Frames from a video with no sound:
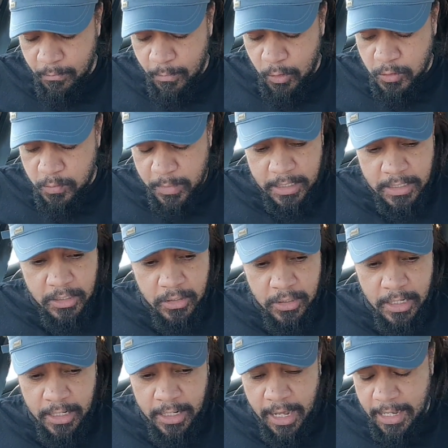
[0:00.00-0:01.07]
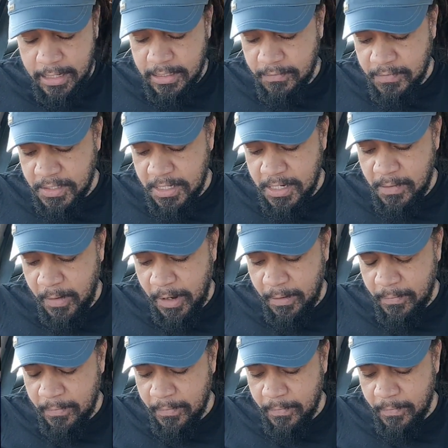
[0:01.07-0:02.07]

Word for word: most muscular guys I've seen, man.